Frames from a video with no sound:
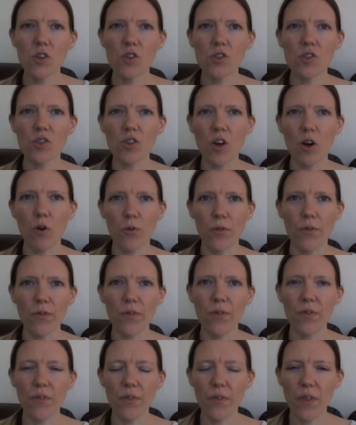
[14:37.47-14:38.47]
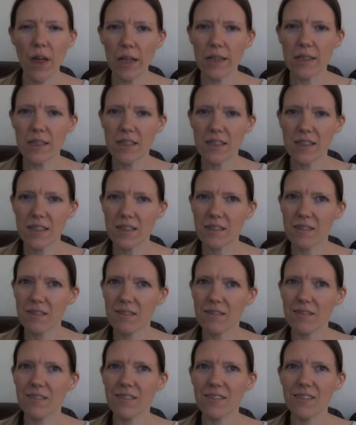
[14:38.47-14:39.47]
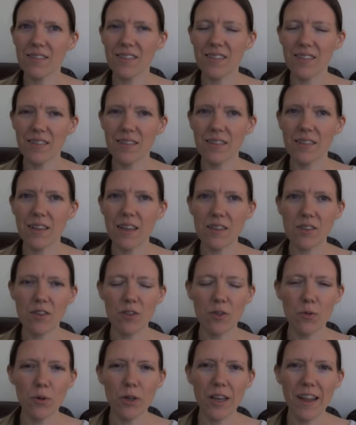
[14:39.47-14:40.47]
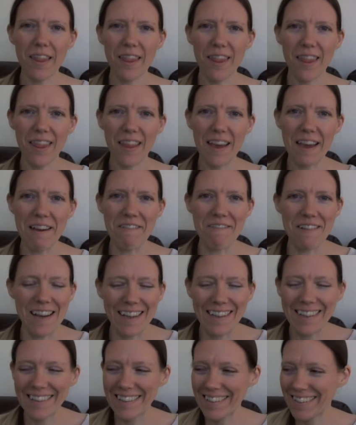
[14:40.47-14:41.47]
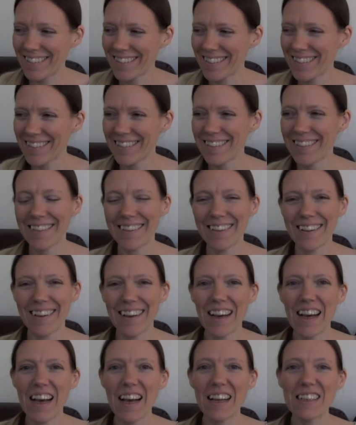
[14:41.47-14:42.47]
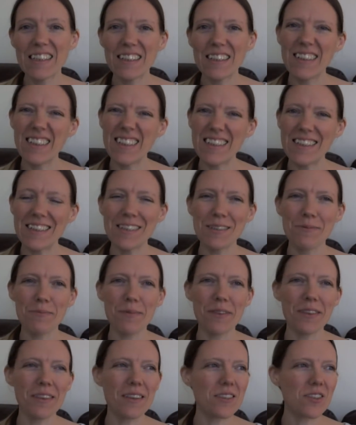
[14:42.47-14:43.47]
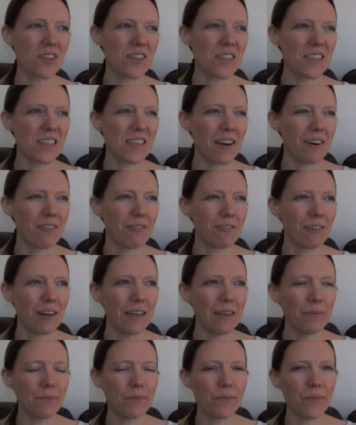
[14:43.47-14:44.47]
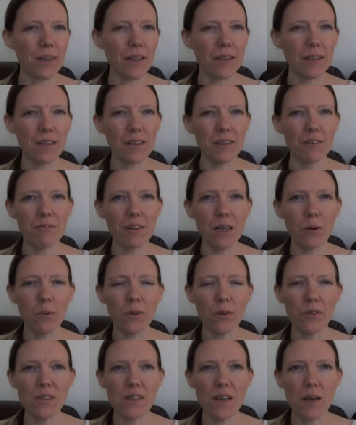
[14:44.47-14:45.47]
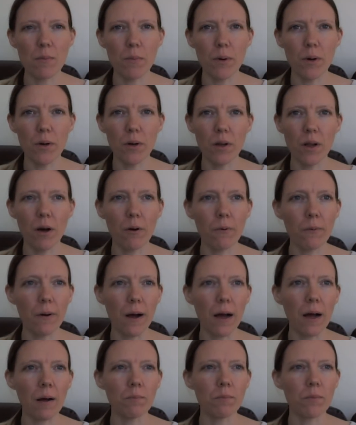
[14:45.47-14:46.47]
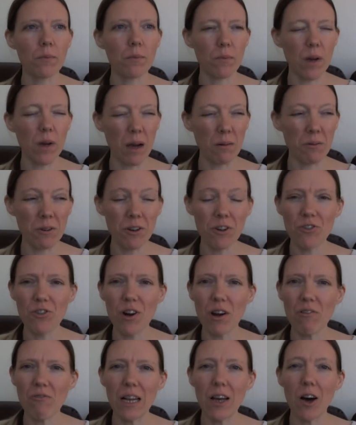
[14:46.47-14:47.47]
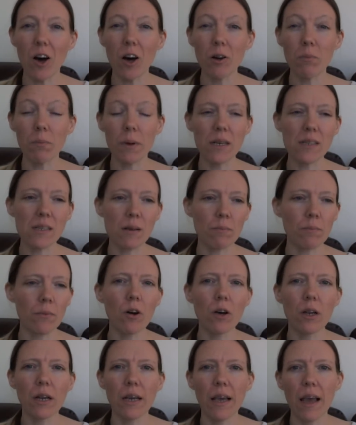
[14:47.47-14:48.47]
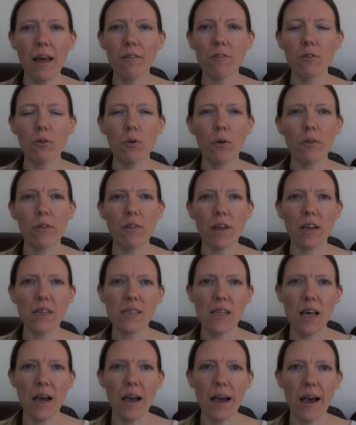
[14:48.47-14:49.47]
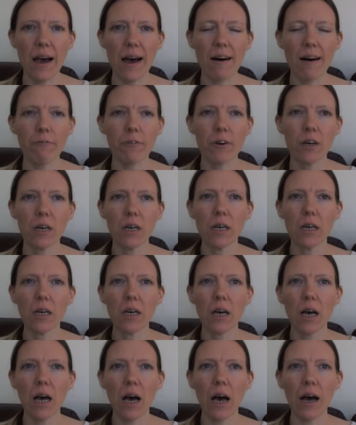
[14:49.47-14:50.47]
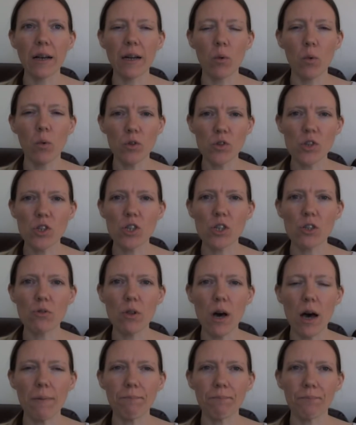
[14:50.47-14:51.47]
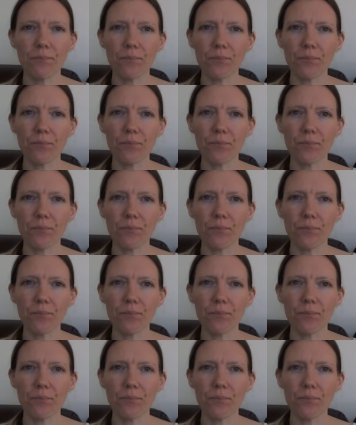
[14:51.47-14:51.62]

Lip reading: So that's going to work in theory until you see something that's on sale, right? And then you really want it. But no, I'm going to try really hard, because I'm not going to get through all the things that I have, and I want to do that.